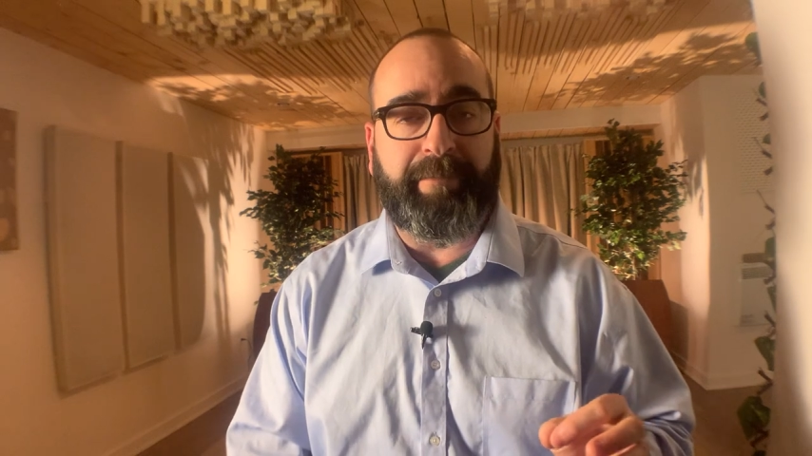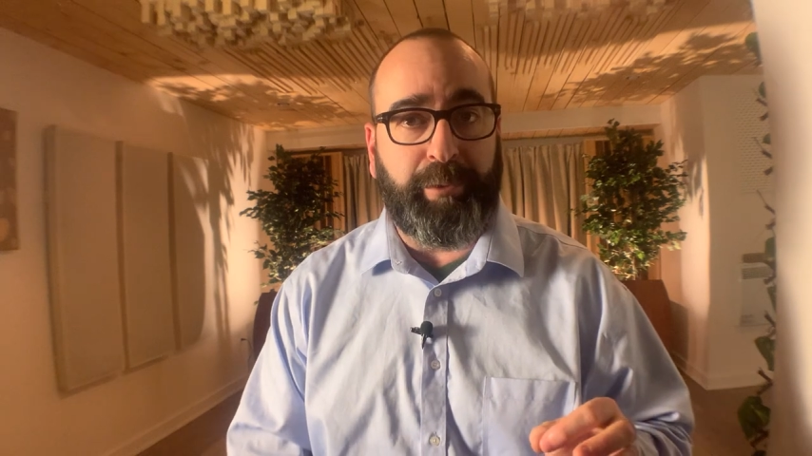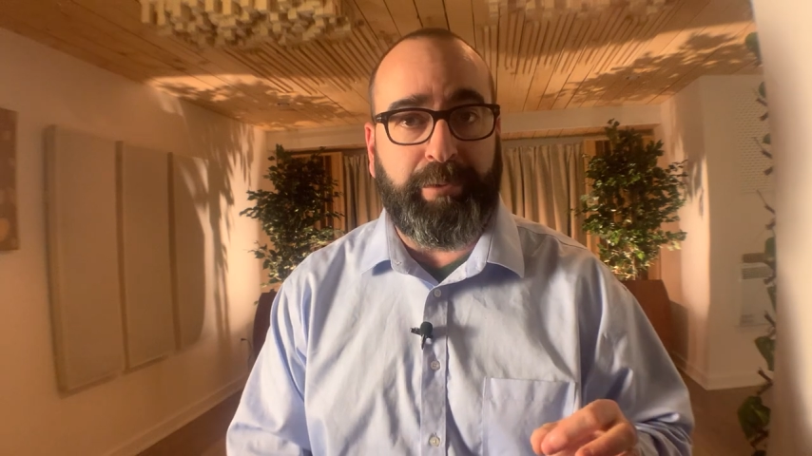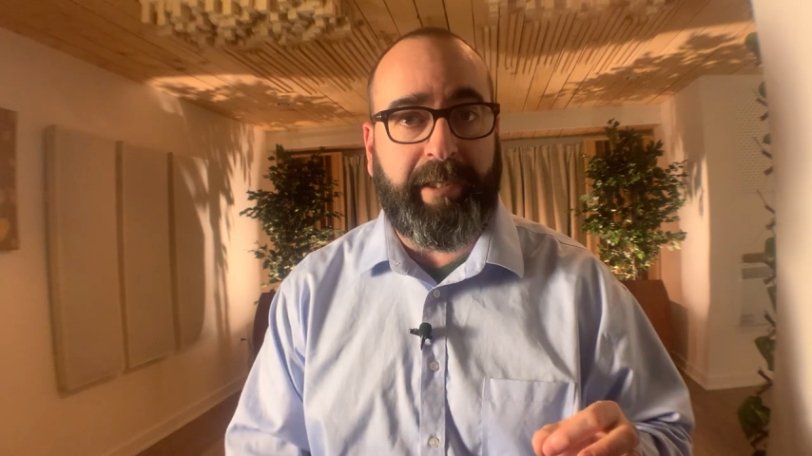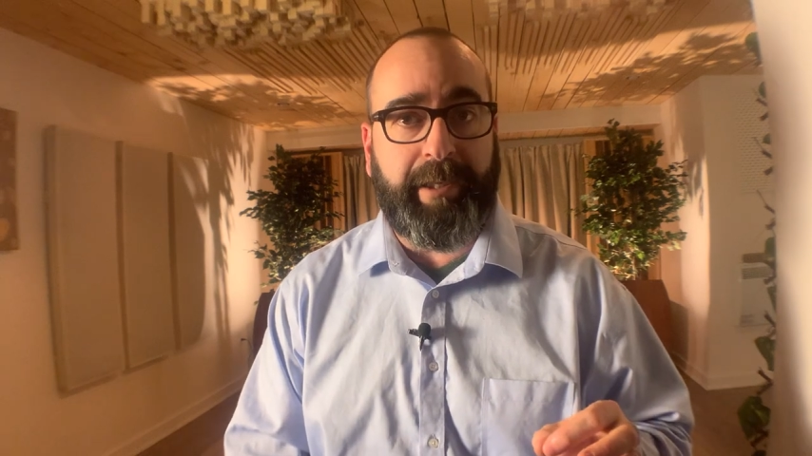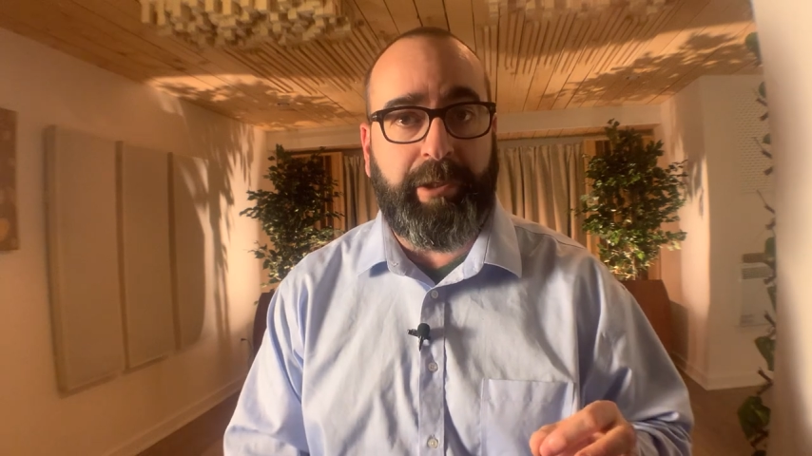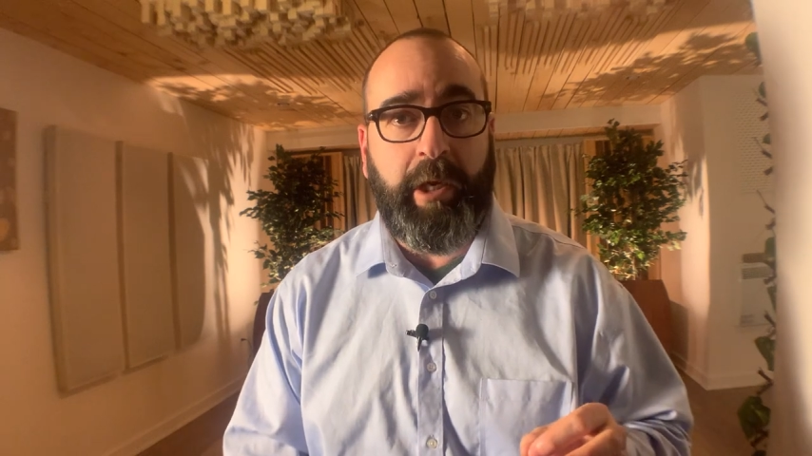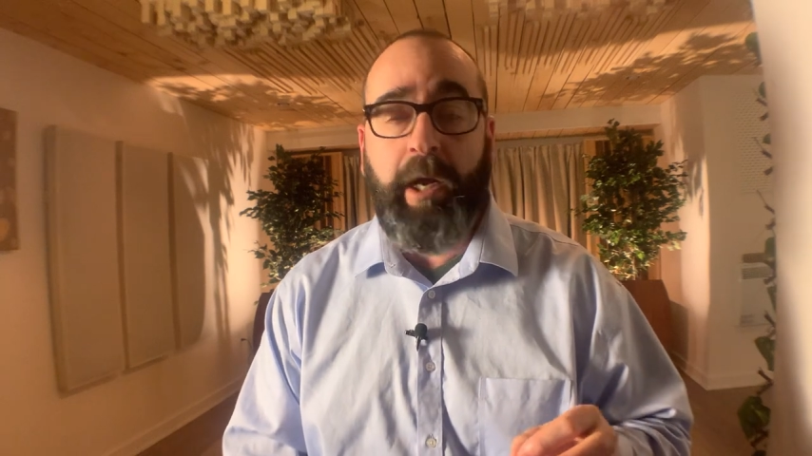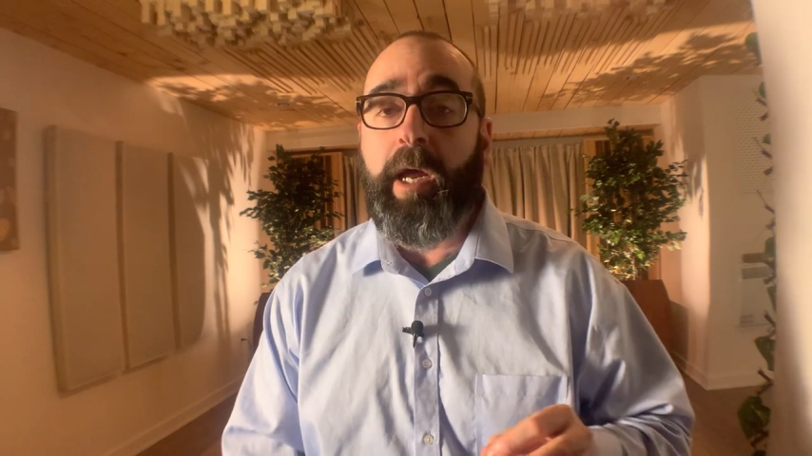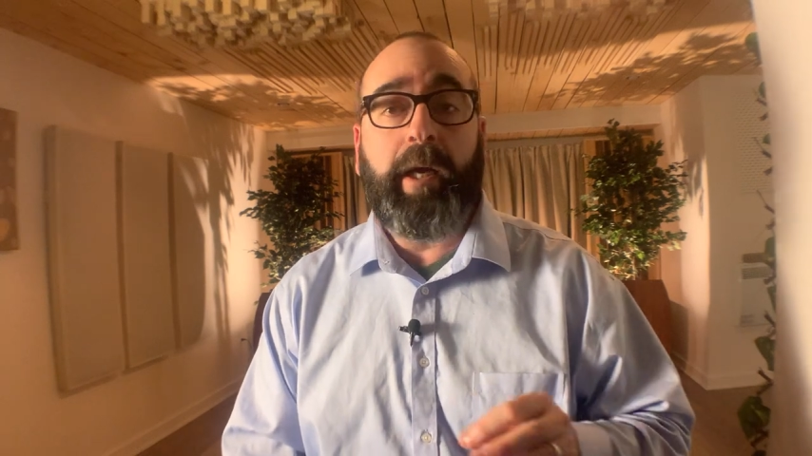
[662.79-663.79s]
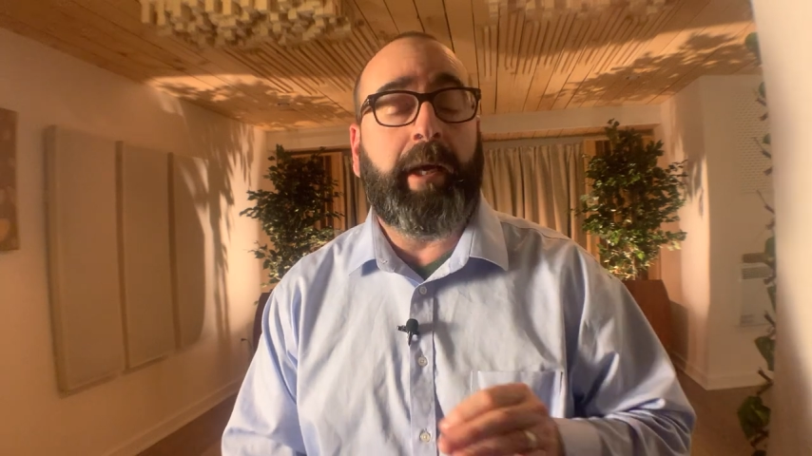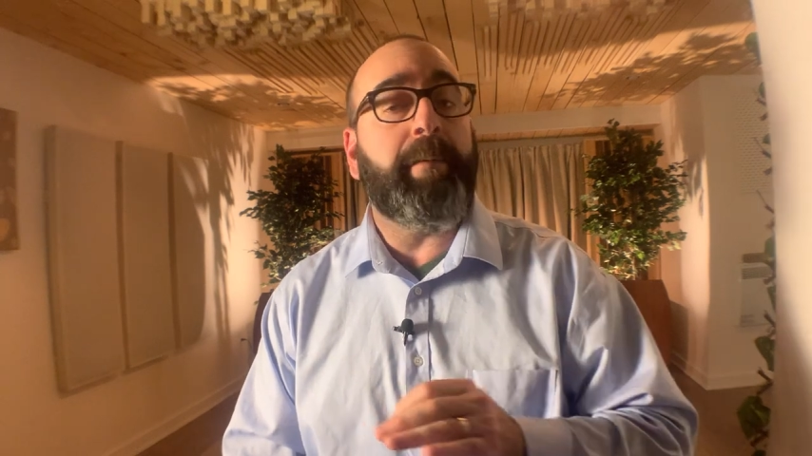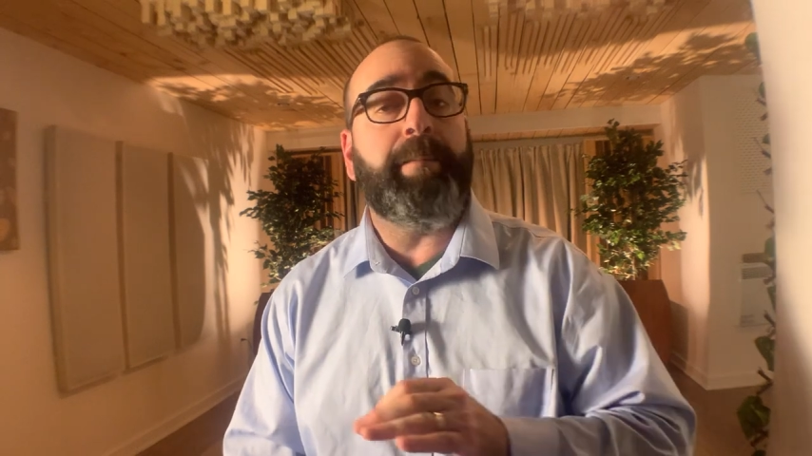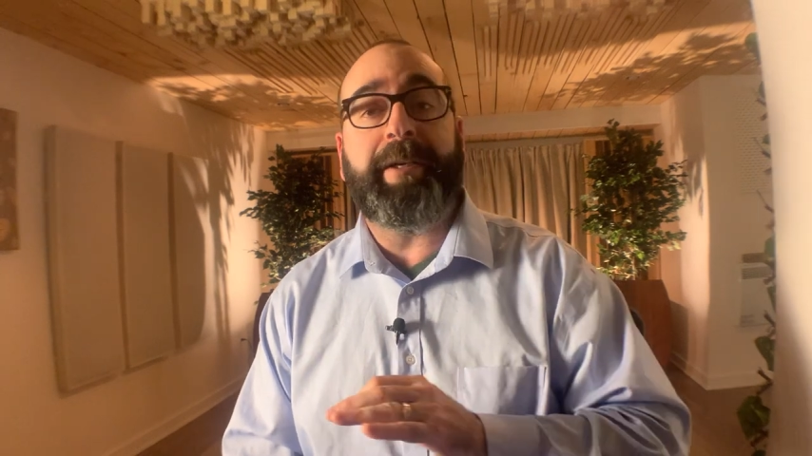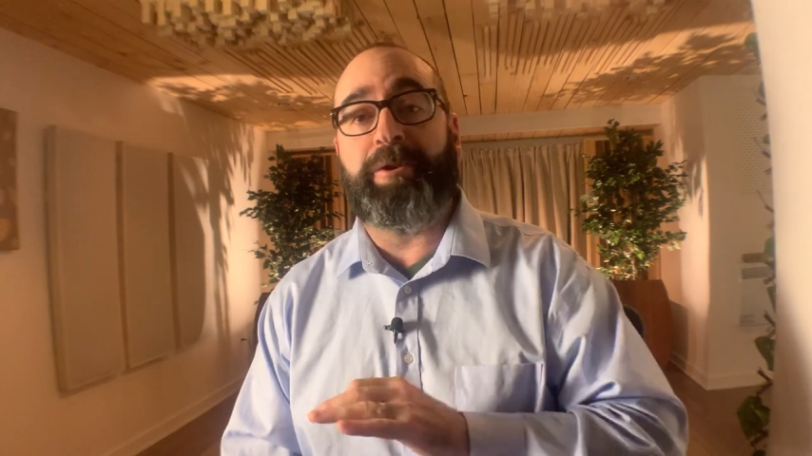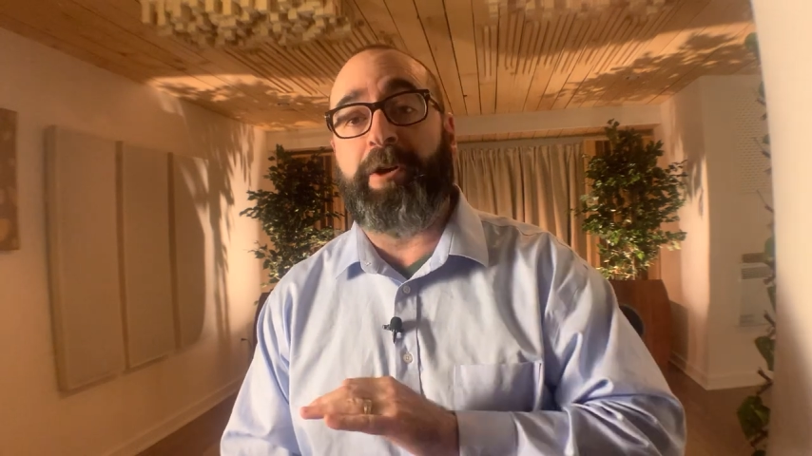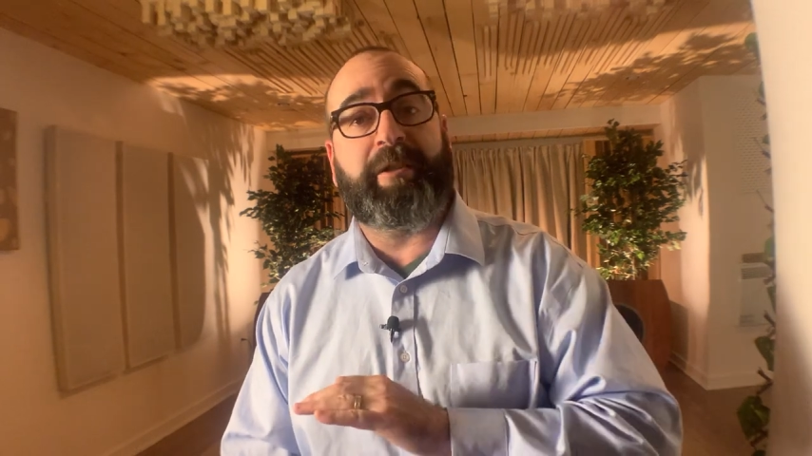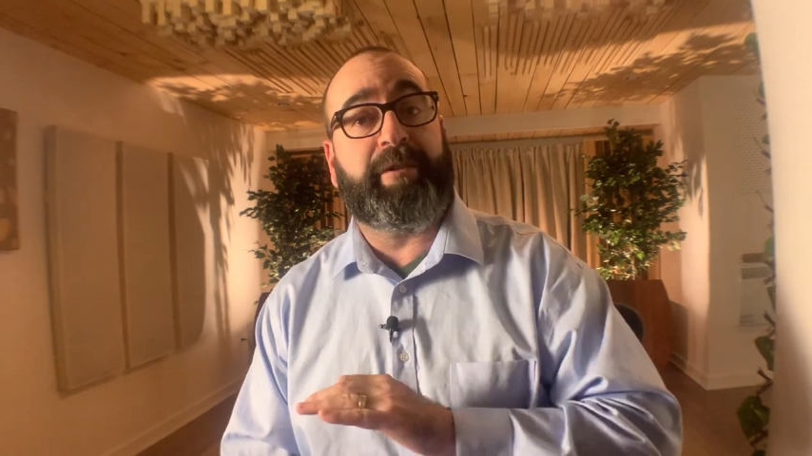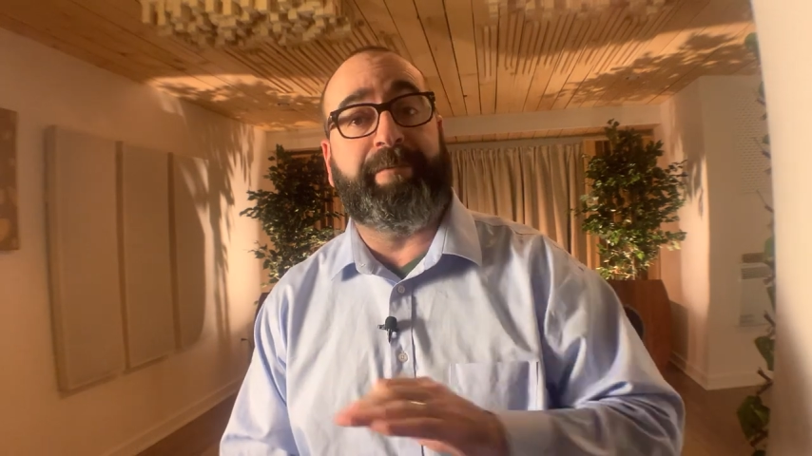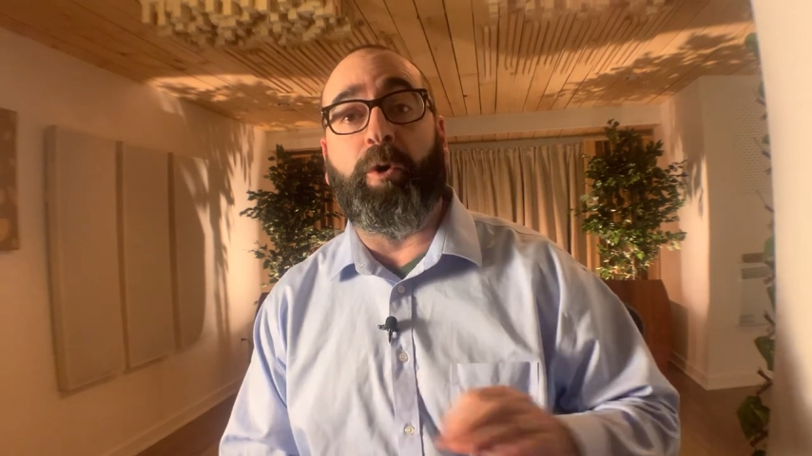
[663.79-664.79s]
phono stage can be
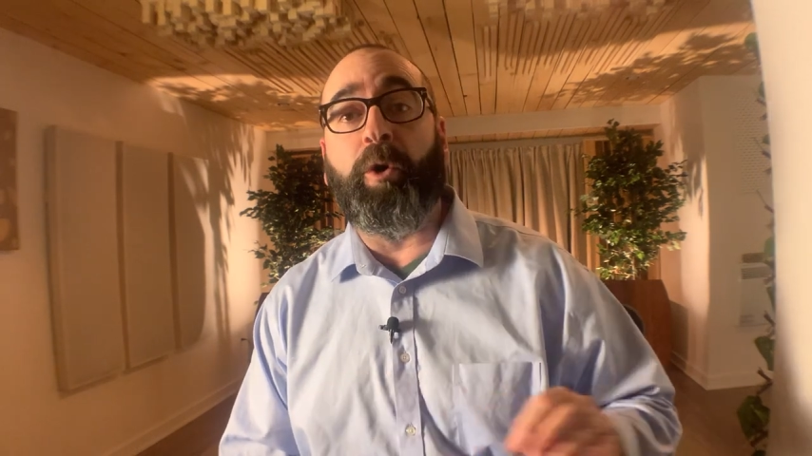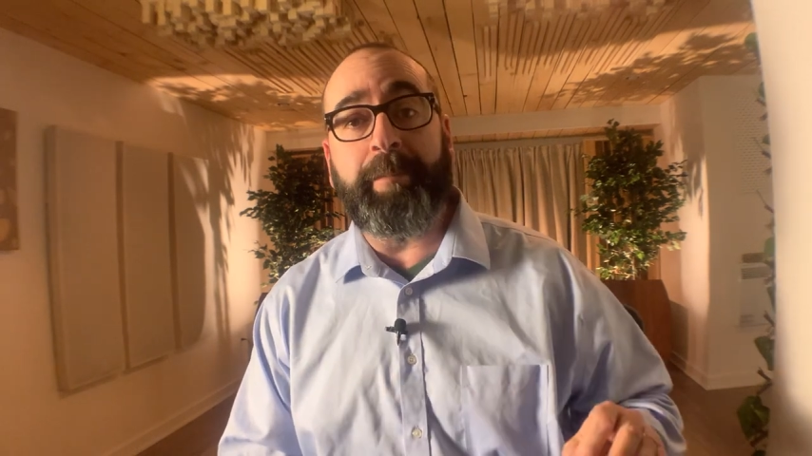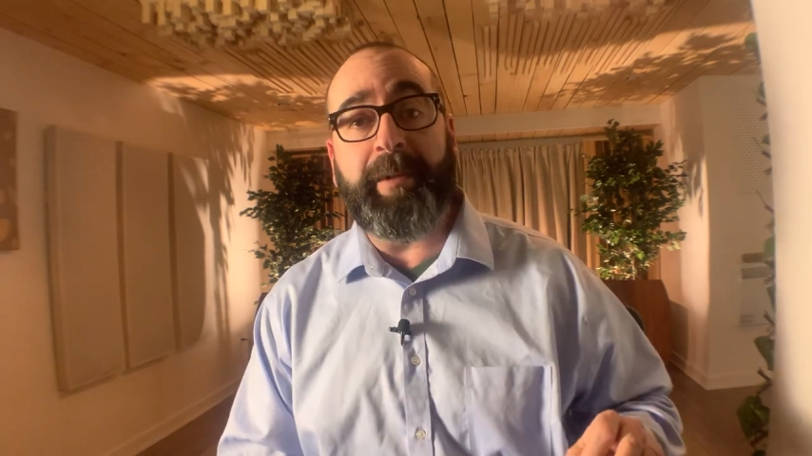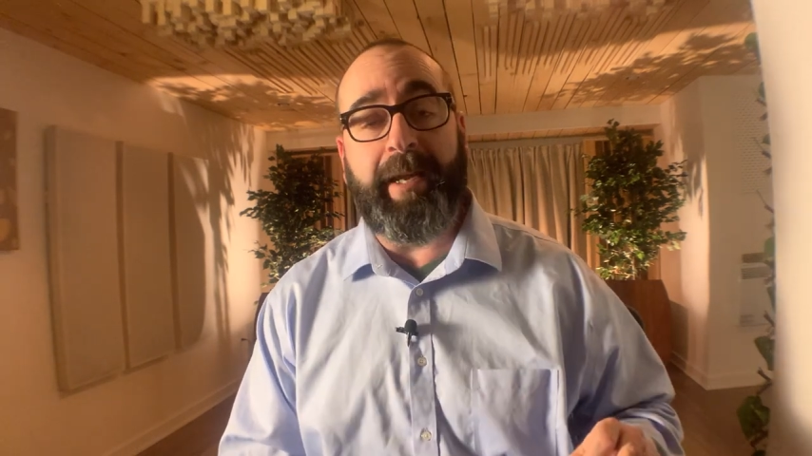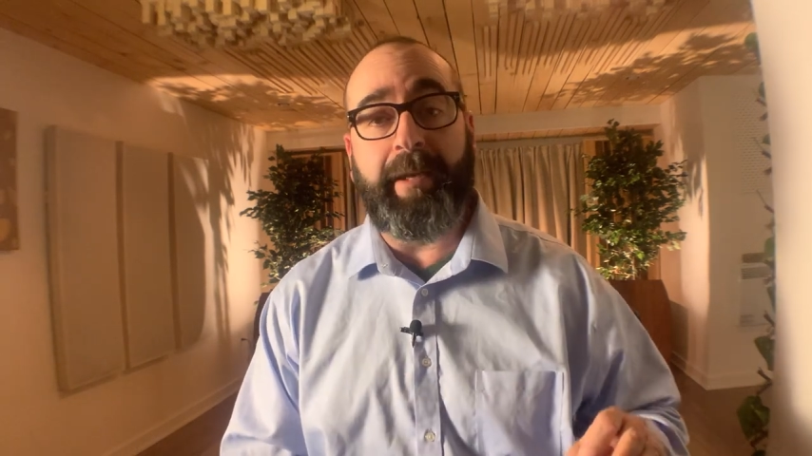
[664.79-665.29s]
transformed